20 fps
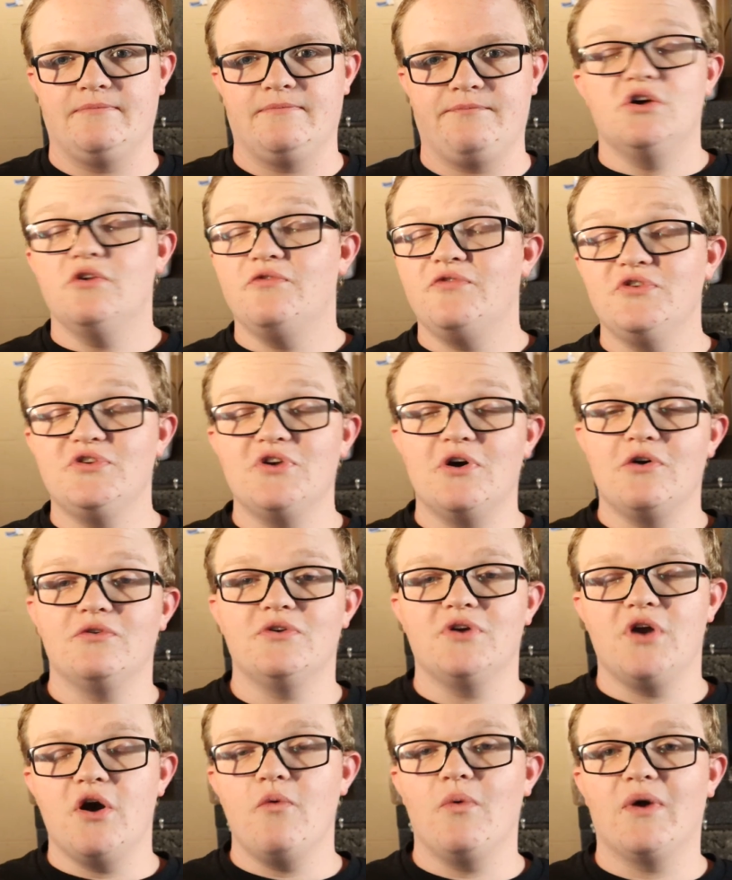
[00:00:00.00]
So if you
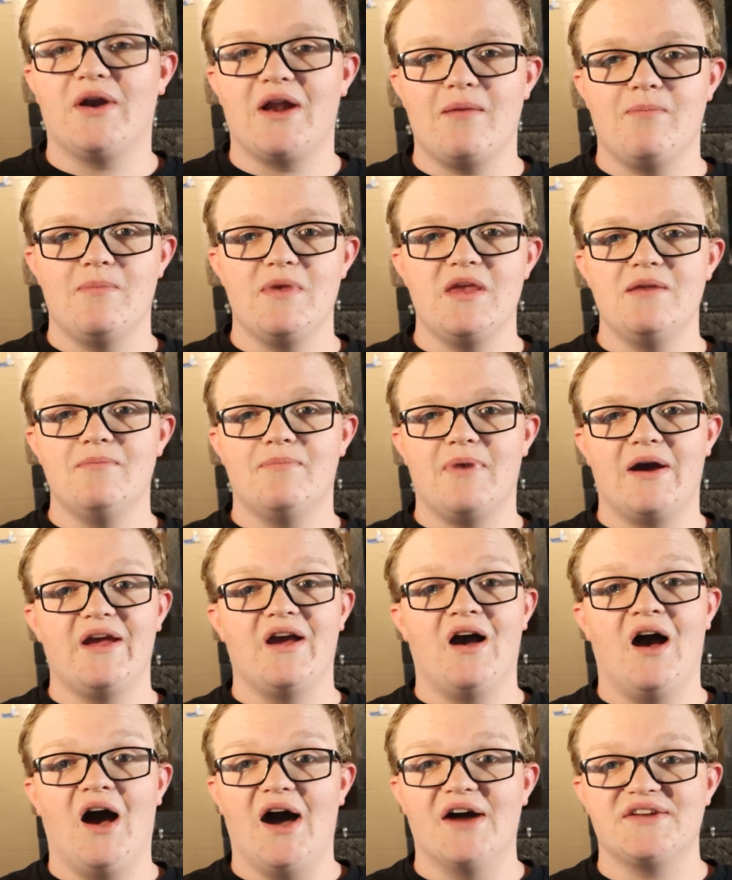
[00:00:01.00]
don't know what I mean by
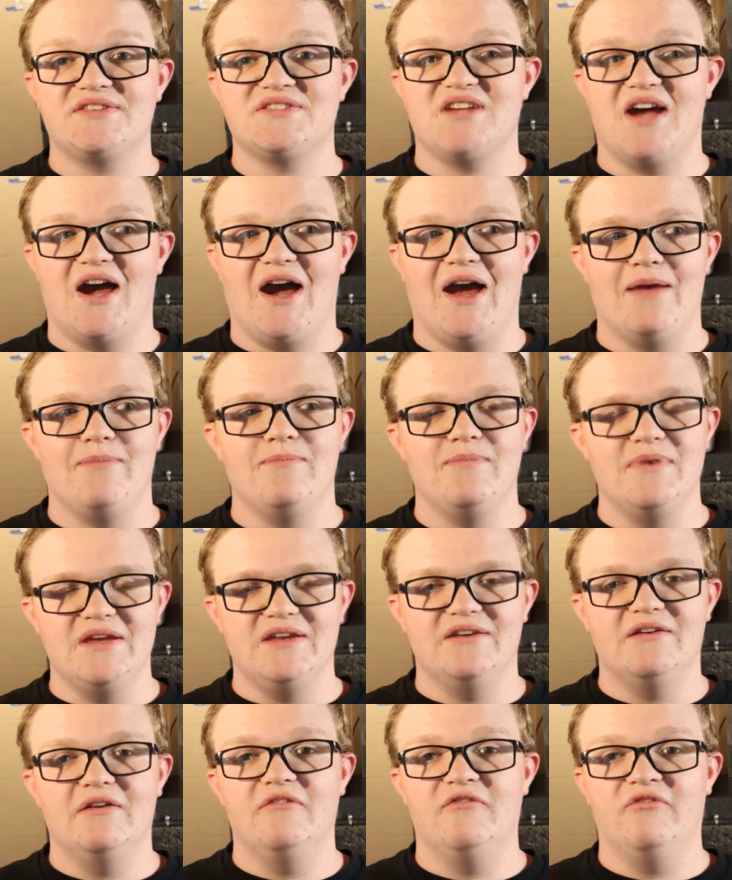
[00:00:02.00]
hots, I
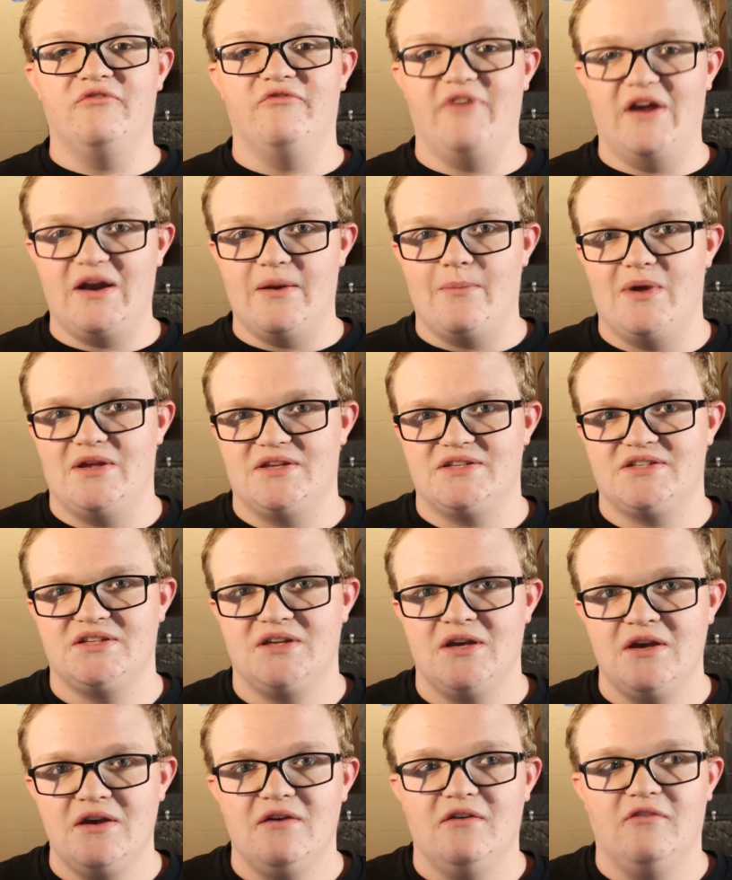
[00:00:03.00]
mean venomous.